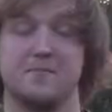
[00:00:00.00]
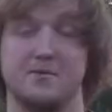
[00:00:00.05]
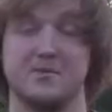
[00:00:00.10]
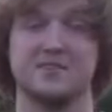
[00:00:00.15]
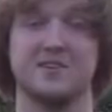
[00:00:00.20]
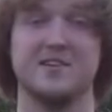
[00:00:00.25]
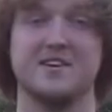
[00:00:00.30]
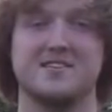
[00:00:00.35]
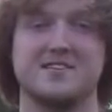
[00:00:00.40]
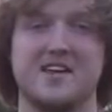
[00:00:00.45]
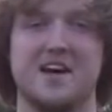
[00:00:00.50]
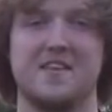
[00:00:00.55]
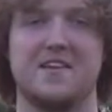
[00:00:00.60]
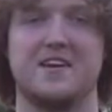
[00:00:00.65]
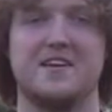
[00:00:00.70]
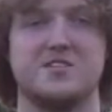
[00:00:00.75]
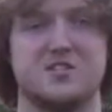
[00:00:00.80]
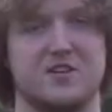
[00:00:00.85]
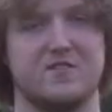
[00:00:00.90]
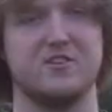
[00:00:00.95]
Missouri Southern
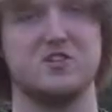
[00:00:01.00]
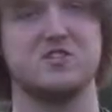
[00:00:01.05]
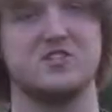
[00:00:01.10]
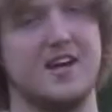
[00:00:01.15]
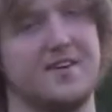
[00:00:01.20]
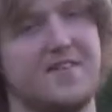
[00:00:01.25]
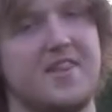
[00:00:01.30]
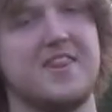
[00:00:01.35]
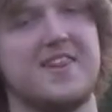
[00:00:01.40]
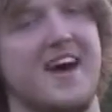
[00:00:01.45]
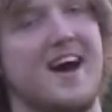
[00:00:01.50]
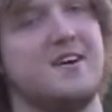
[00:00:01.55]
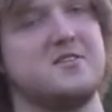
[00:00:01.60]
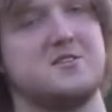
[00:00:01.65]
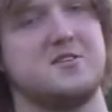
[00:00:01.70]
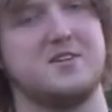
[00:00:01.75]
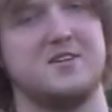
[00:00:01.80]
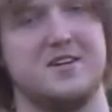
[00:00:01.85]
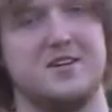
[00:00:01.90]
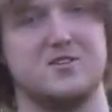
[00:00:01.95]
is over
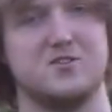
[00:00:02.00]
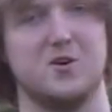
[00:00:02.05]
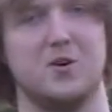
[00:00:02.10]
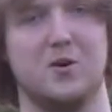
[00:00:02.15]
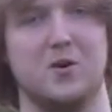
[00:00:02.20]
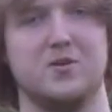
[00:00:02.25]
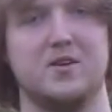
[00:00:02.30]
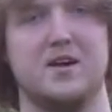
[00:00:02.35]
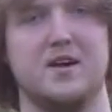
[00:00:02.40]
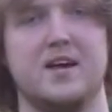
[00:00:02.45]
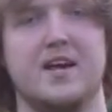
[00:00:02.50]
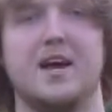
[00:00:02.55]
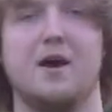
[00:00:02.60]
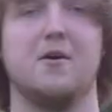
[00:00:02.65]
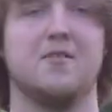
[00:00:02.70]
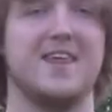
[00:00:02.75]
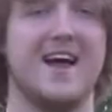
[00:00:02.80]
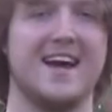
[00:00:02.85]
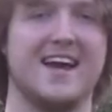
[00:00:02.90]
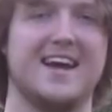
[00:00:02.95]
7,000 years old, and
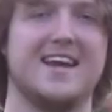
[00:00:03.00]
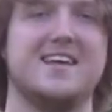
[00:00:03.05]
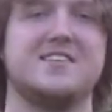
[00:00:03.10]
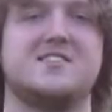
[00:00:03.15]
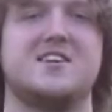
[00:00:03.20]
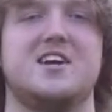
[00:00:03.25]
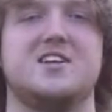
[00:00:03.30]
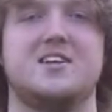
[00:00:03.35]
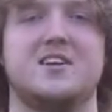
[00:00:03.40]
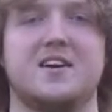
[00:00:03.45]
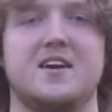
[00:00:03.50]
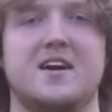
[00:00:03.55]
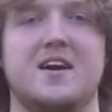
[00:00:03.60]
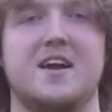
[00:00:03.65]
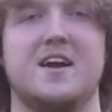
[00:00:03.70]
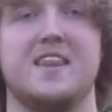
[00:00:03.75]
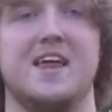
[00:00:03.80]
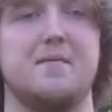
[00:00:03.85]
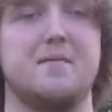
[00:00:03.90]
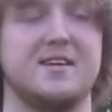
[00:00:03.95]
with that kind of tenure,
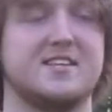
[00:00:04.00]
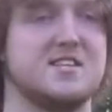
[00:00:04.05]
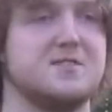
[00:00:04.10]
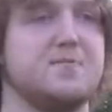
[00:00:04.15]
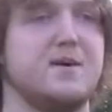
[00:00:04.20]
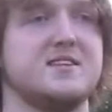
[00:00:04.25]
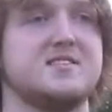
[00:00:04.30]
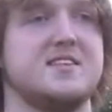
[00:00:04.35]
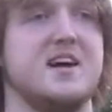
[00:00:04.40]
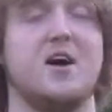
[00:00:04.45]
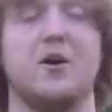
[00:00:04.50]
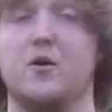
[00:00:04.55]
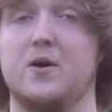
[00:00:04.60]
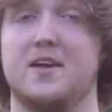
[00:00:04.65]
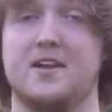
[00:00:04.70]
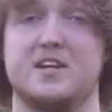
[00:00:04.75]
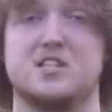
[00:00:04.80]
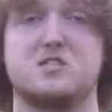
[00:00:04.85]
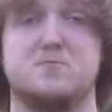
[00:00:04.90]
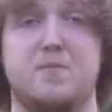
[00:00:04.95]
that makes this place not only
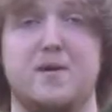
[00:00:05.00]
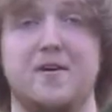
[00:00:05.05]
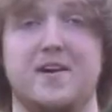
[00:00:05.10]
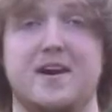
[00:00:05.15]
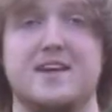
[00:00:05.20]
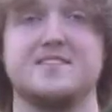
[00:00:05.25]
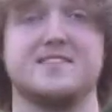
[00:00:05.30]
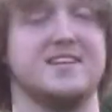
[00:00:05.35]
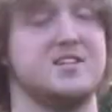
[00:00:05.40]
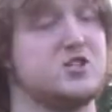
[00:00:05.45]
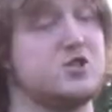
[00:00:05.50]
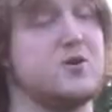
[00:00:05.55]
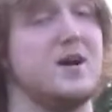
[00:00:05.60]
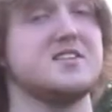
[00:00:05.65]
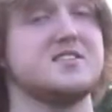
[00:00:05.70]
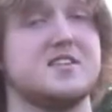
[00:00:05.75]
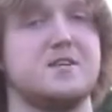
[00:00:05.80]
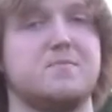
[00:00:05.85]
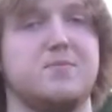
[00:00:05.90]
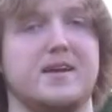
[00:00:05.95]
an experienced and
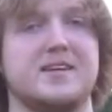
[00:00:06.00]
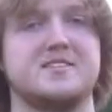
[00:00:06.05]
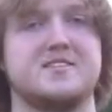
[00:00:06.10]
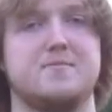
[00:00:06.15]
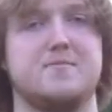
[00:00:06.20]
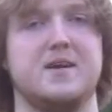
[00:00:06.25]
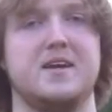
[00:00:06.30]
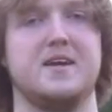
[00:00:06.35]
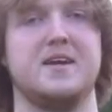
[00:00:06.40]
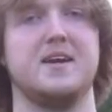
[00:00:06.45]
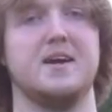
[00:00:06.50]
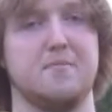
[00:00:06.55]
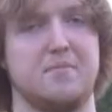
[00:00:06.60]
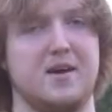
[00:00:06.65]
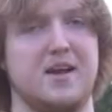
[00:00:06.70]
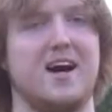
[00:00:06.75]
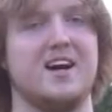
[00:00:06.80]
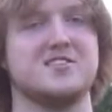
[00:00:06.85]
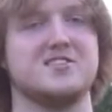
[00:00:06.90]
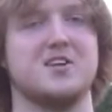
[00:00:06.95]
trusted place to be,
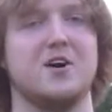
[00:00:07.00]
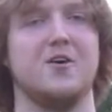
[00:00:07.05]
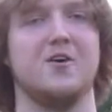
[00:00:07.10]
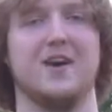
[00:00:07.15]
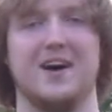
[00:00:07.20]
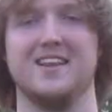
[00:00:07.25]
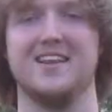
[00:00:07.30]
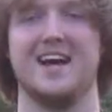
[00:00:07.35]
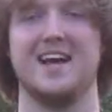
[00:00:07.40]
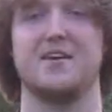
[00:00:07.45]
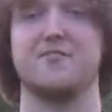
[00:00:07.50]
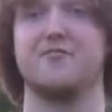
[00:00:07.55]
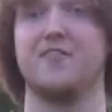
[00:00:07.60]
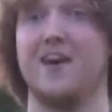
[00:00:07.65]
but also a lot of